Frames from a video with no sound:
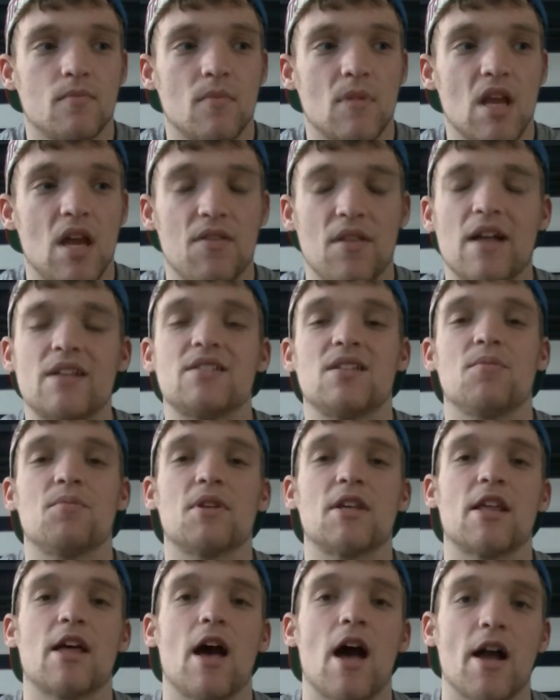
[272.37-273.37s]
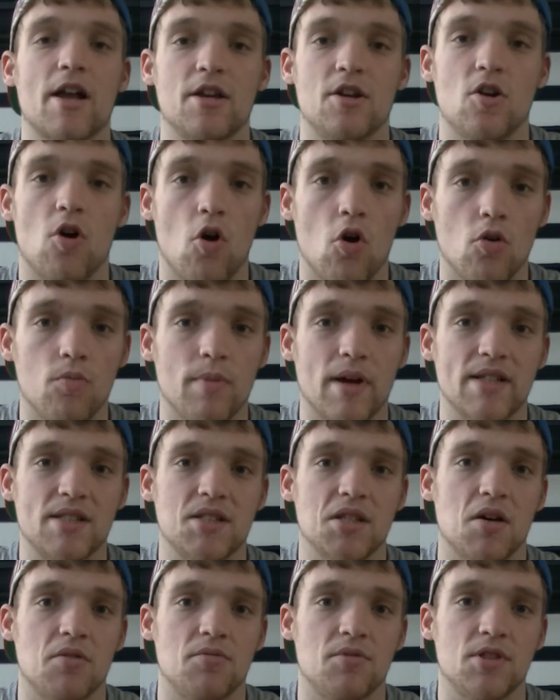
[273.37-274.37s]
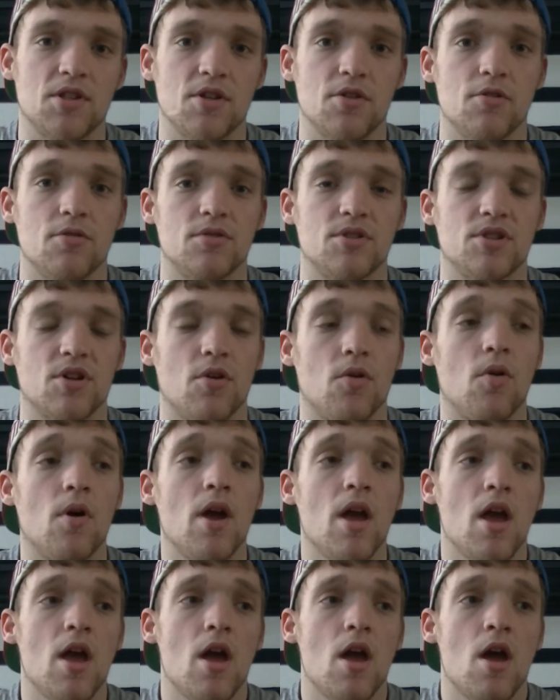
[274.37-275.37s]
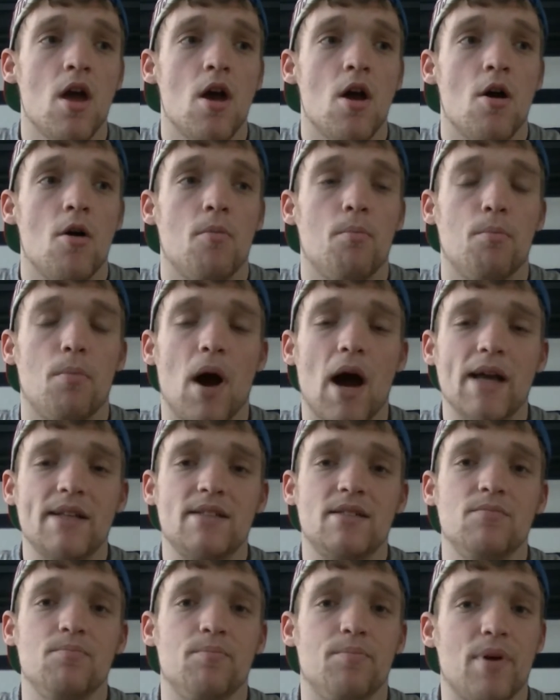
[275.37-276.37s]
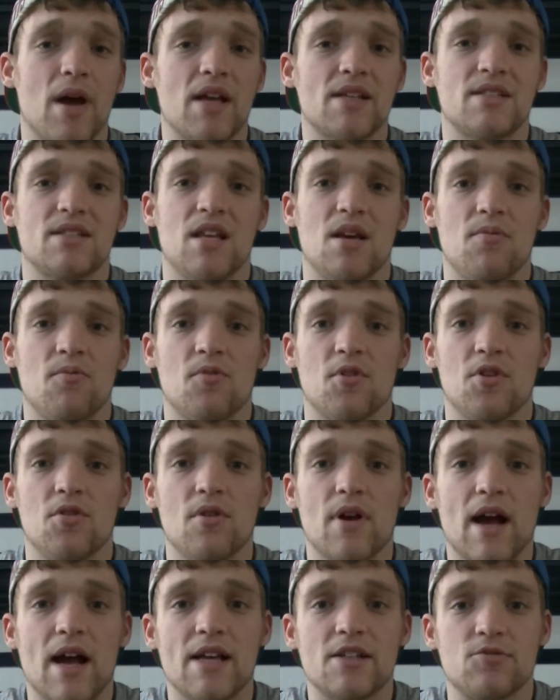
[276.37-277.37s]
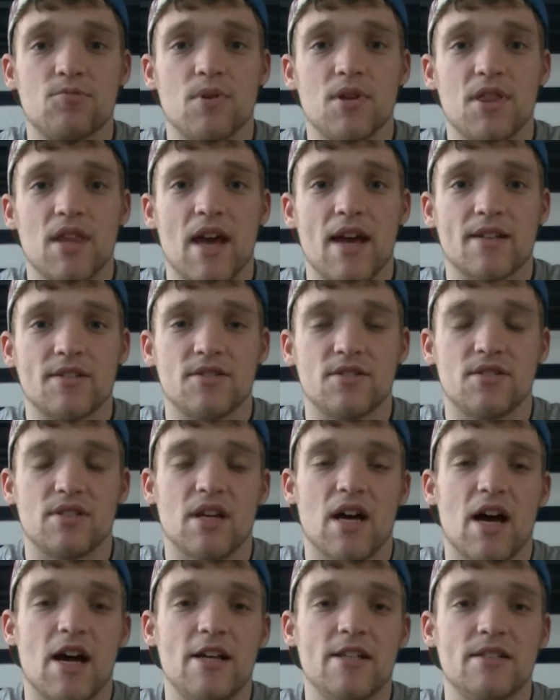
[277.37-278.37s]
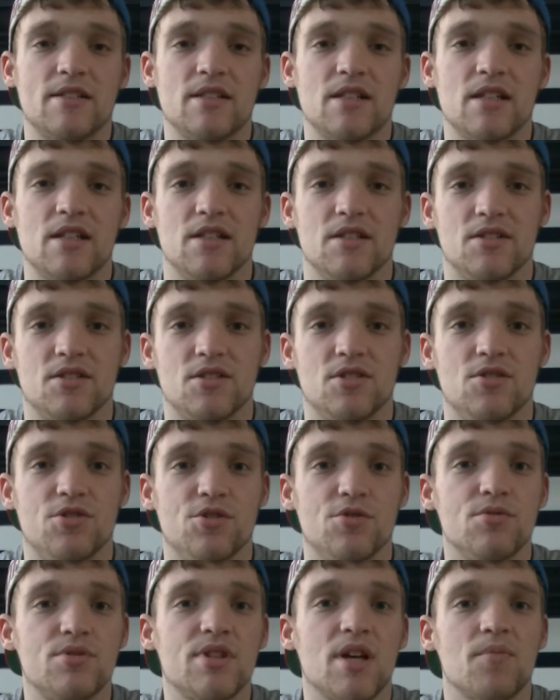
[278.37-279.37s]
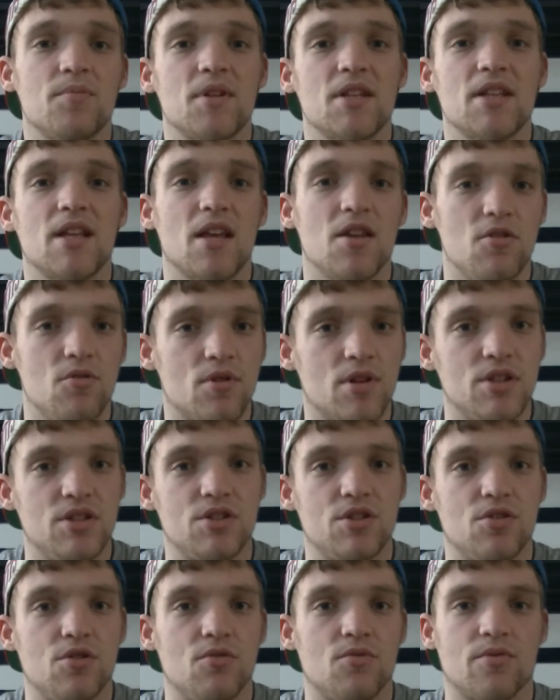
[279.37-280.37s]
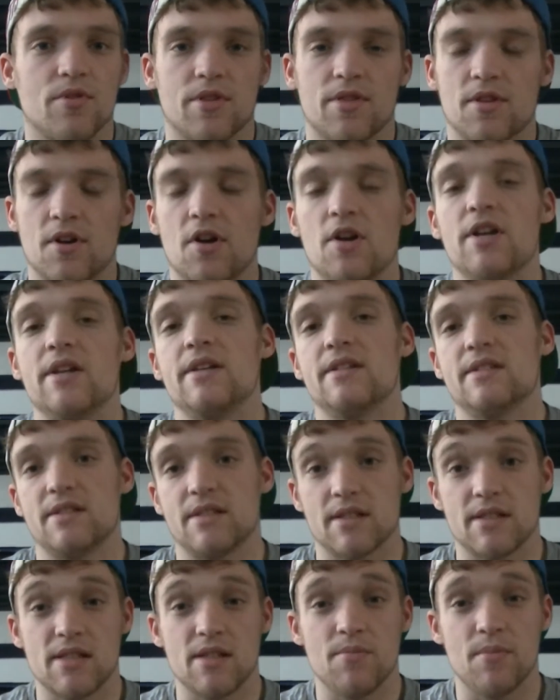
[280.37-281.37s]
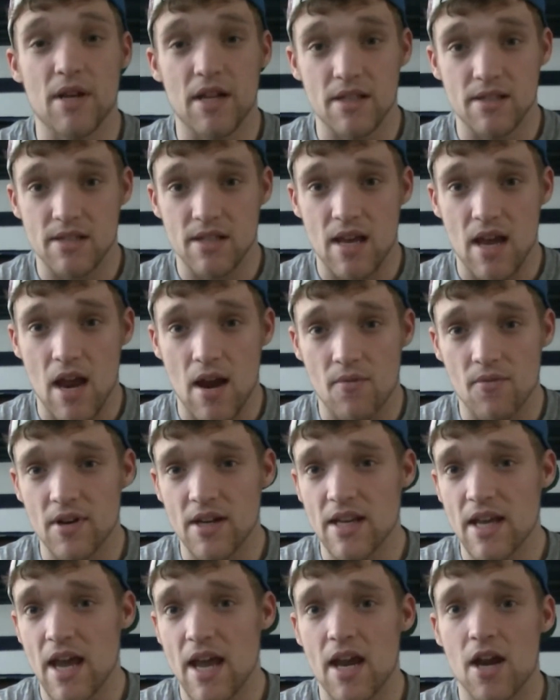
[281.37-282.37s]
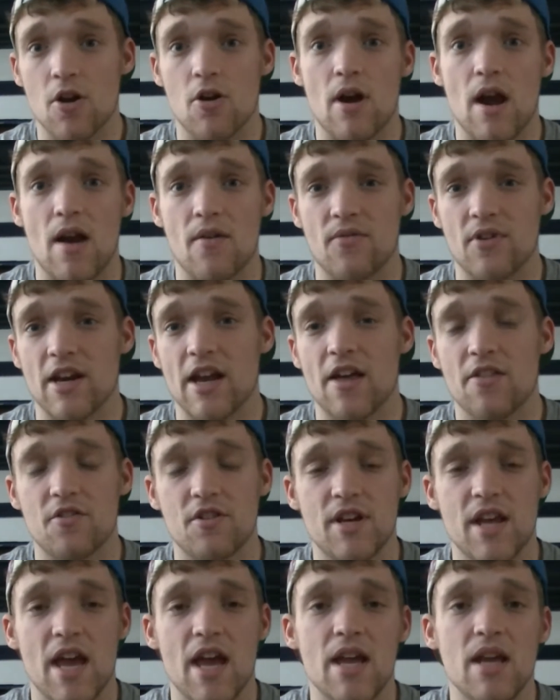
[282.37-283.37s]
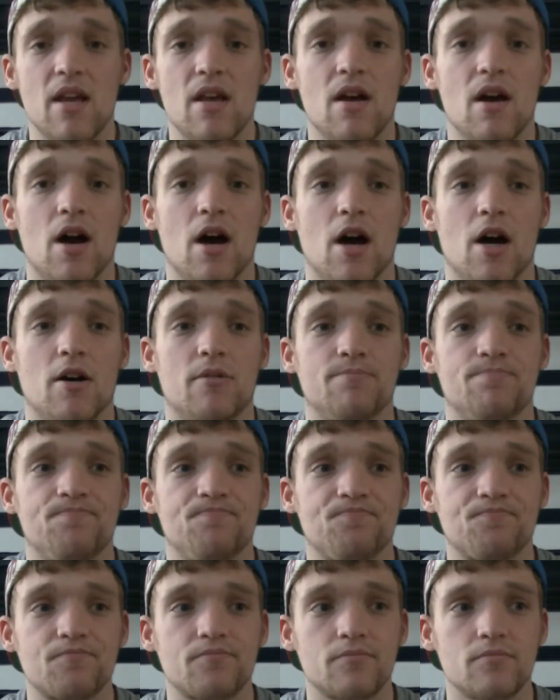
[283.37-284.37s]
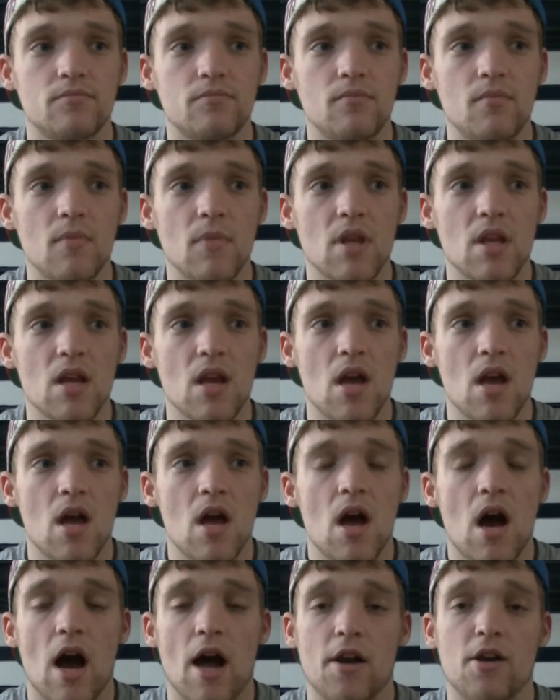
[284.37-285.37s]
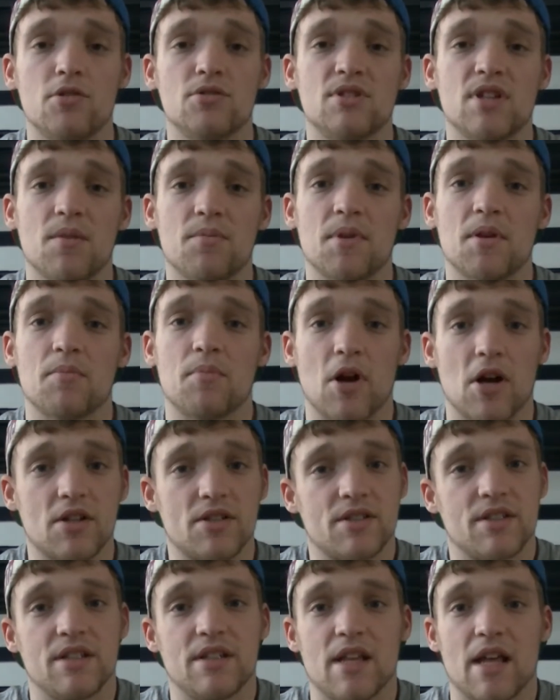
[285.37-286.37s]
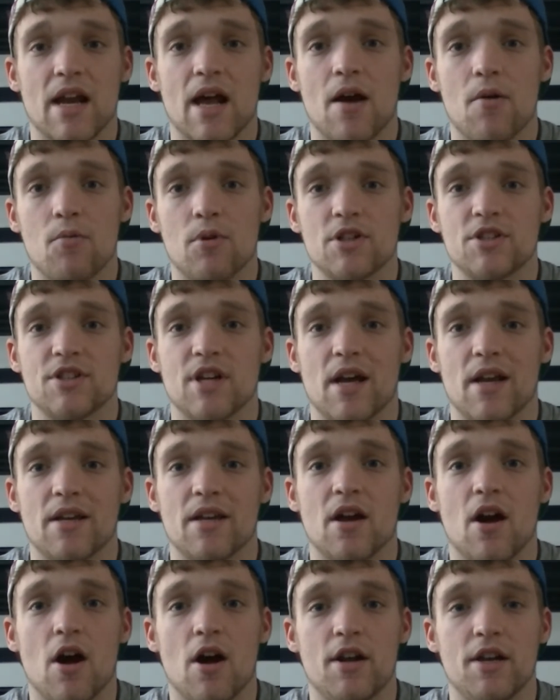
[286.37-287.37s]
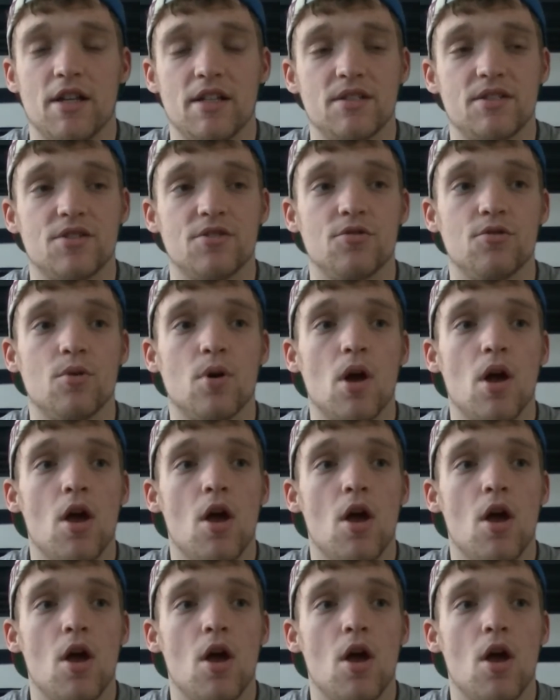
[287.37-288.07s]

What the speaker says: that's something that I could hold myself to. So my best tip for you guys with exercise is do something that you can do for 30 to 60 minutes every day or every other day. I know something personally that I wish I had gotten into